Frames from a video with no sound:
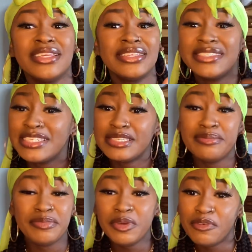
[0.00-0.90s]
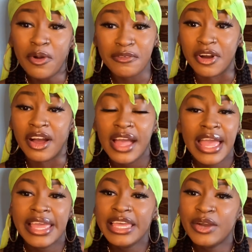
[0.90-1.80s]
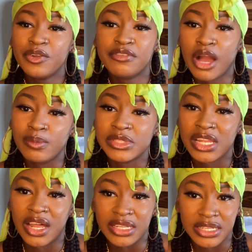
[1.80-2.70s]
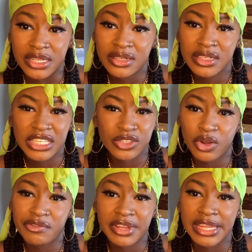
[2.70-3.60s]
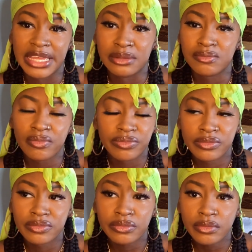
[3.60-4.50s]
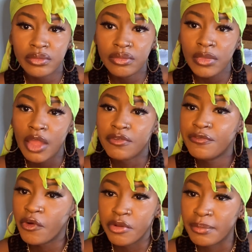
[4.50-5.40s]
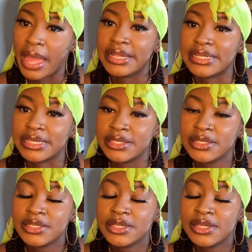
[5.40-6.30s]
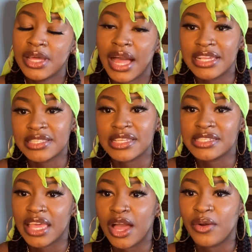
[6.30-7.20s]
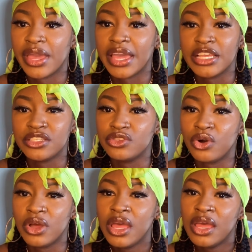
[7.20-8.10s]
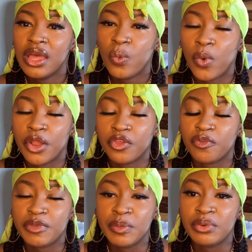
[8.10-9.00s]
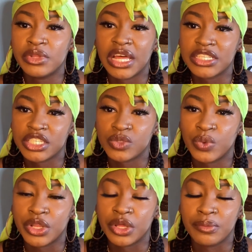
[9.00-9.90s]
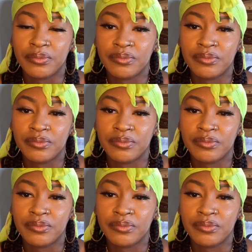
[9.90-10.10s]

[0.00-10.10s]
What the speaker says: just move over. He could have come to London. He's not really foreign-minded, as they say out here. He's not one of those people that just want to